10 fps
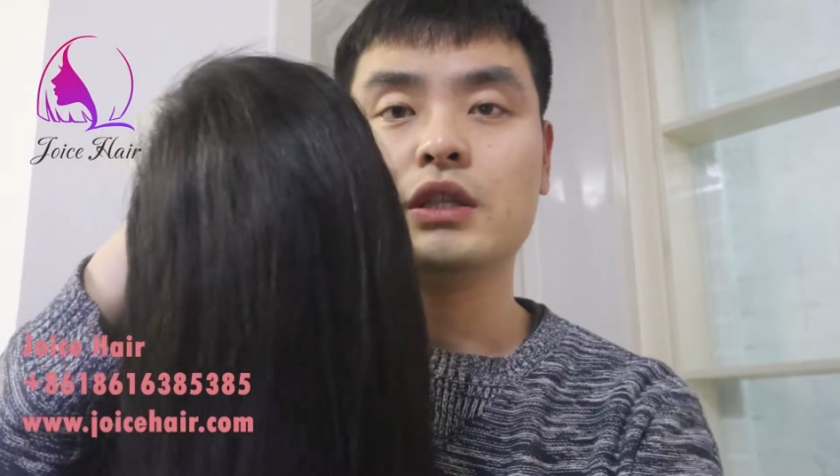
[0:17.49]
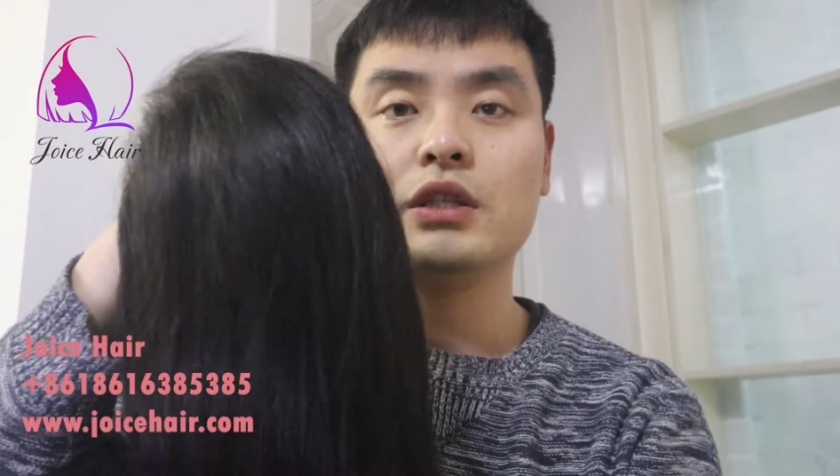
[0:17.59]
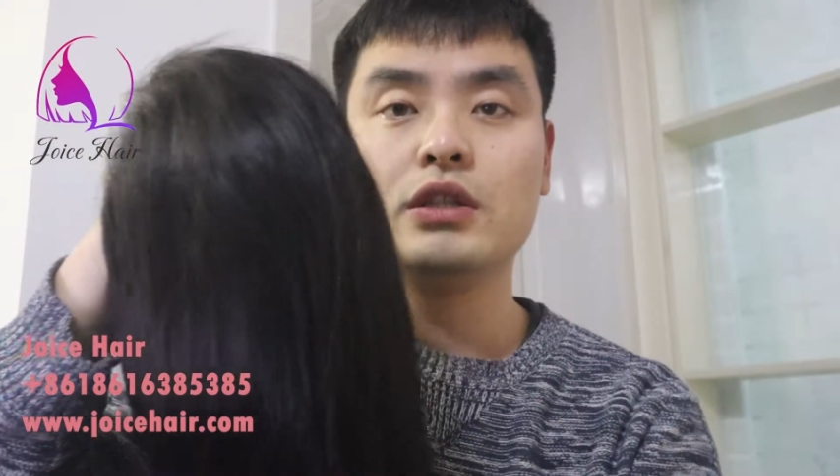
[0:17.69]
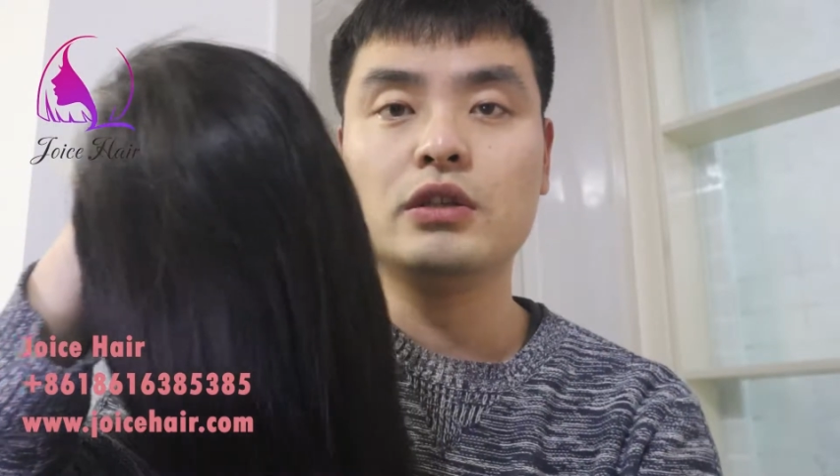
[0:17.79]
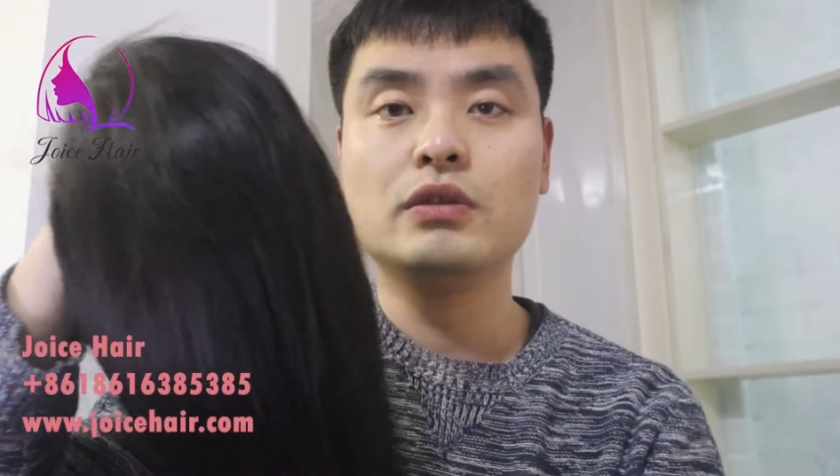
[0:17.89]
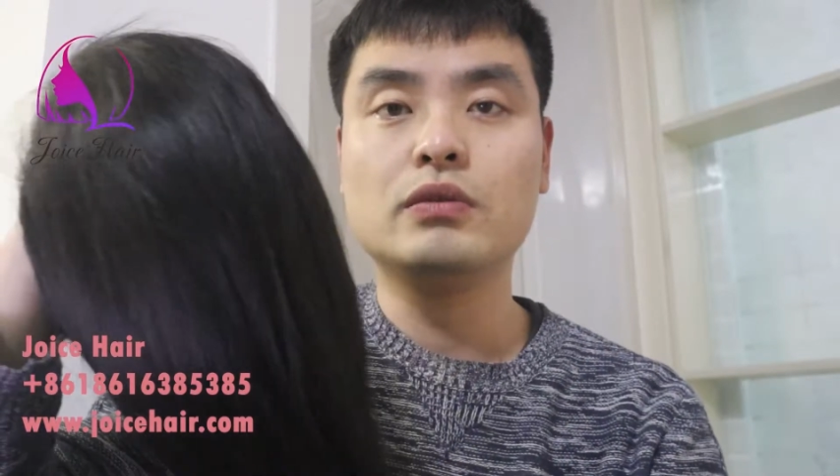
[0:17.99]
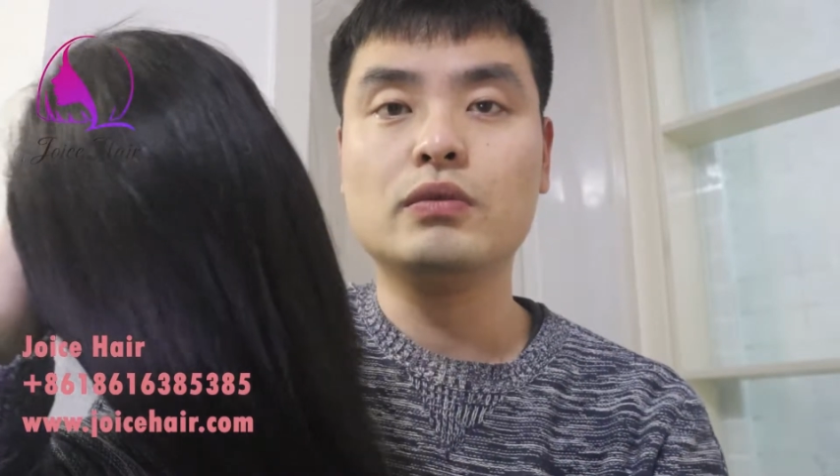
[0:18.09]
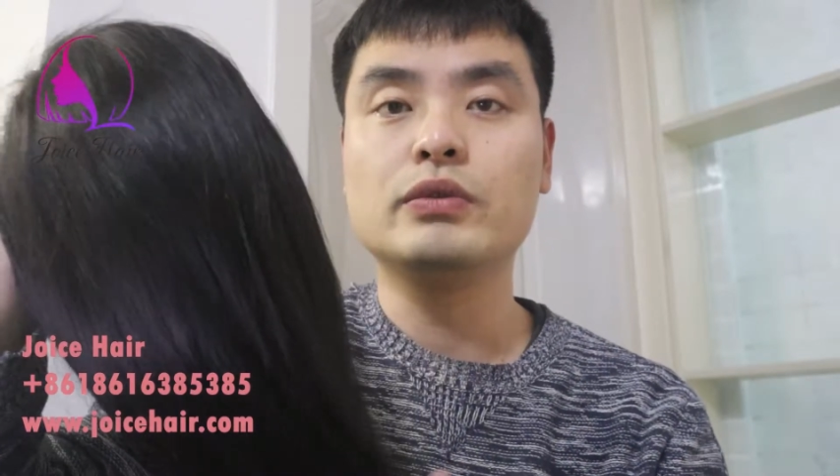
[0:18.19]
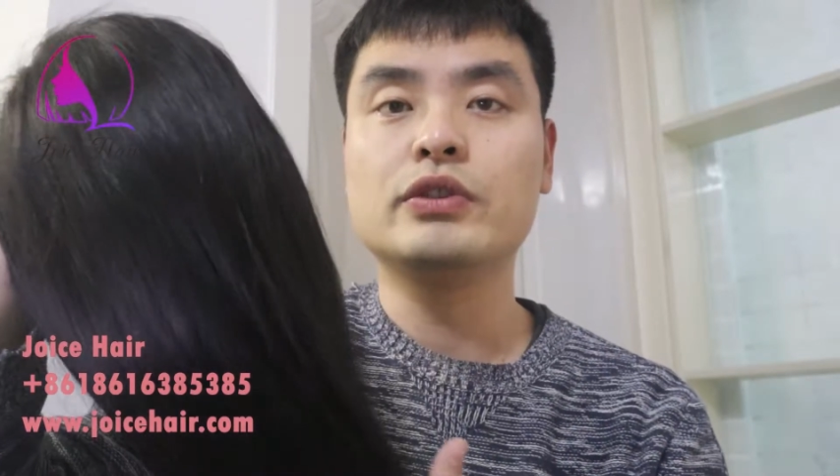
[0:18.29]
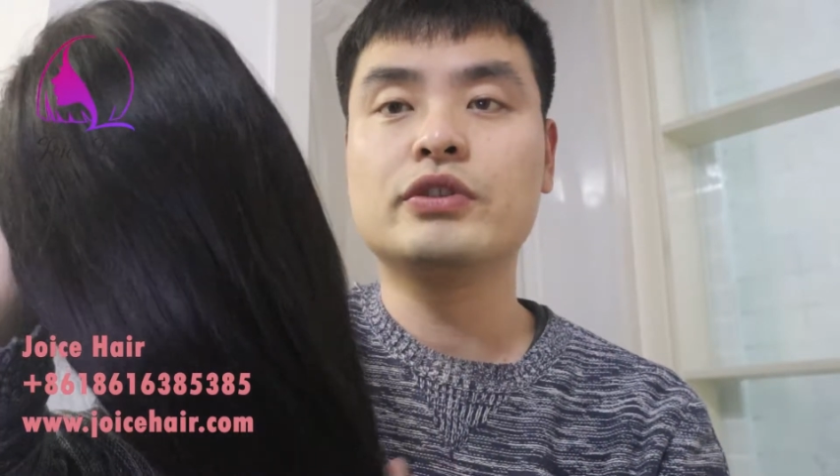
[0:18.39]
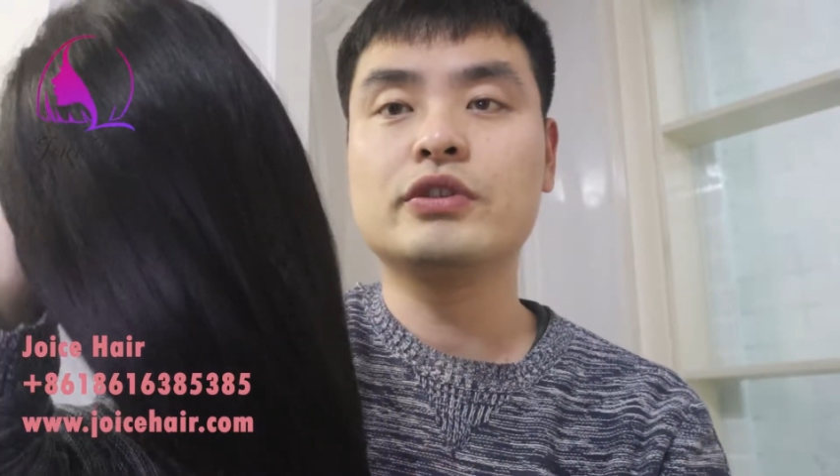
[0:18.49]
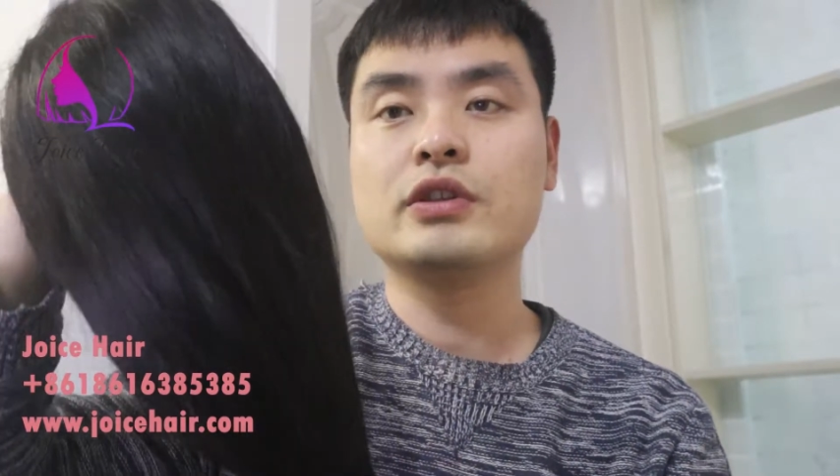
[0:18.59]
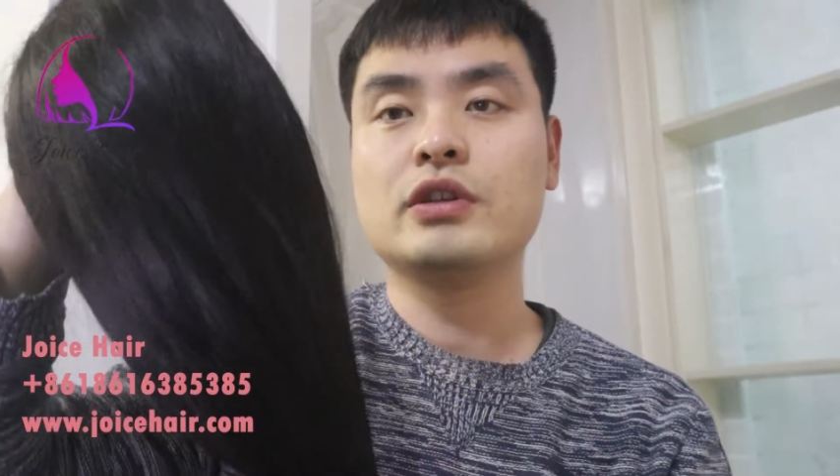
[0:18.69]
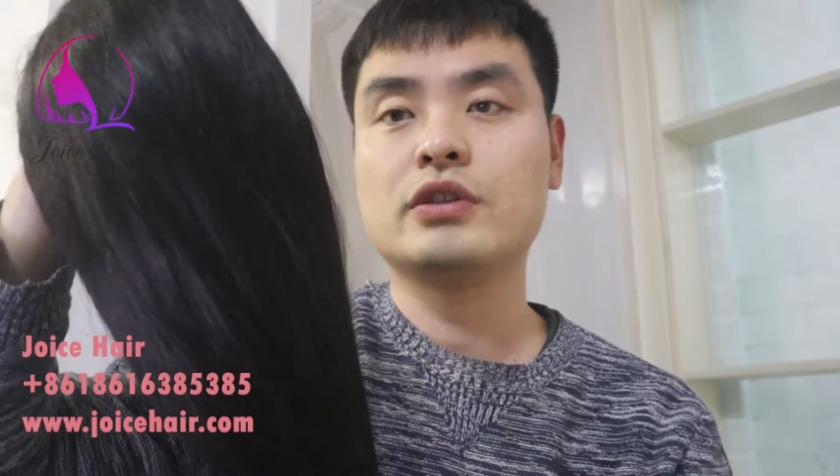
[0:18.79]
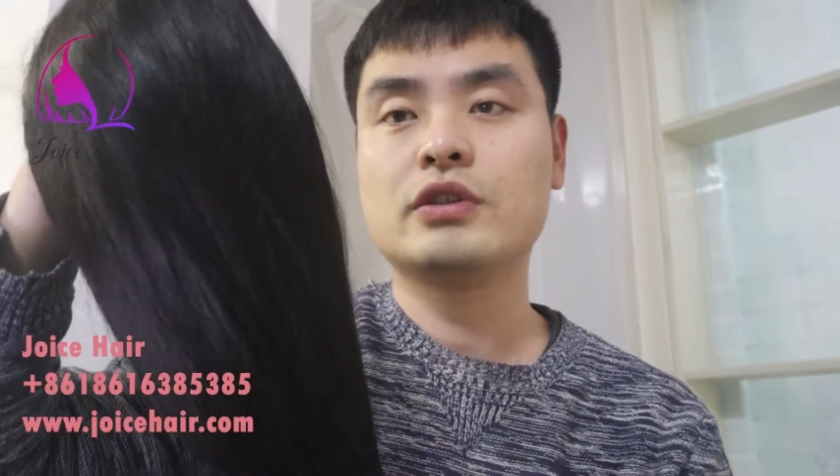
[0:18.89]
detail with
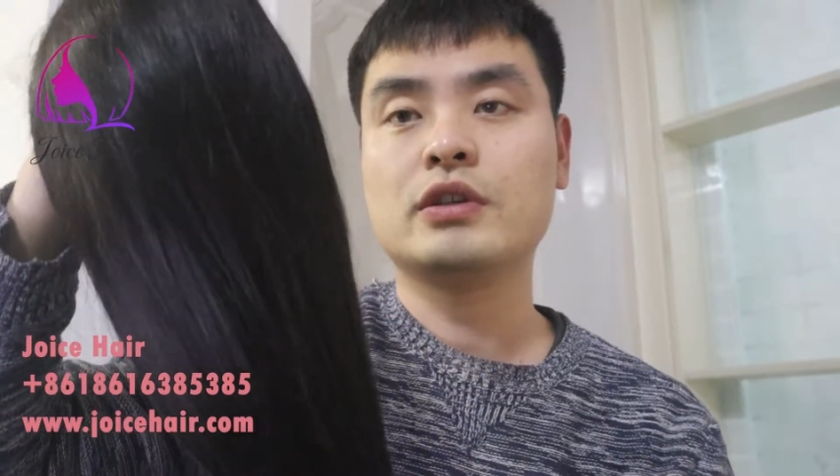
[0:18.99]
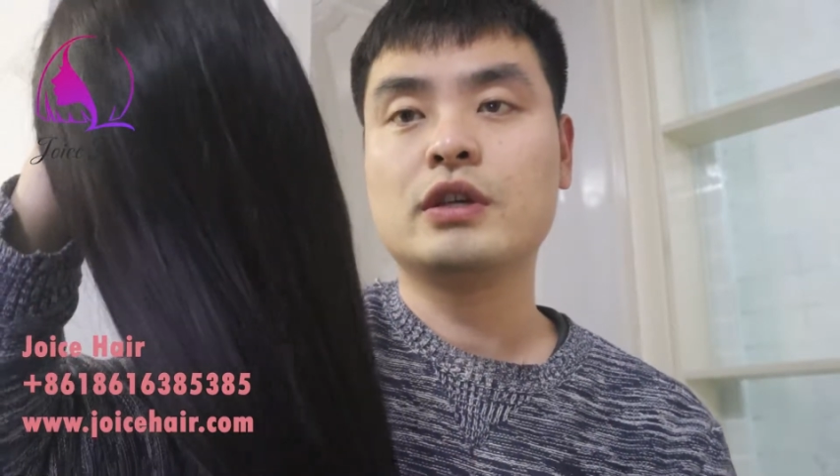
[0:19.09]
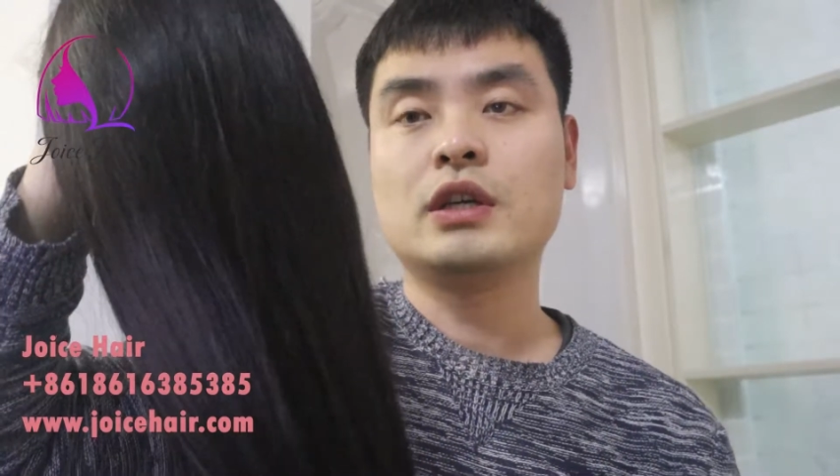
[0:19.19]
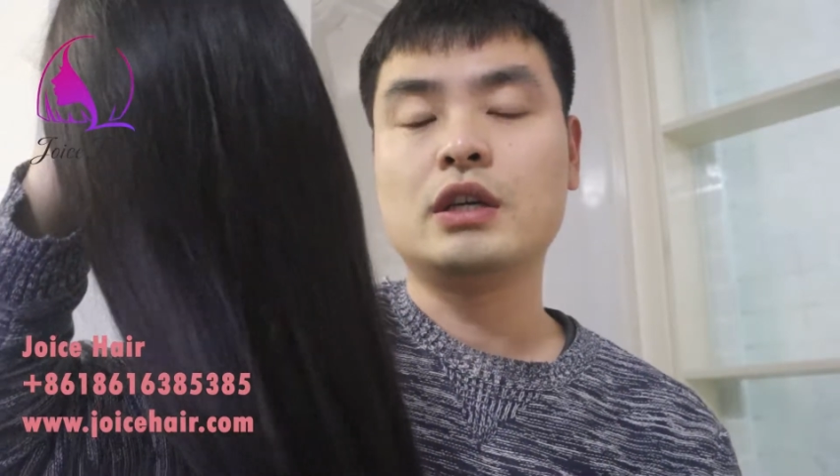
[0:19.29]
this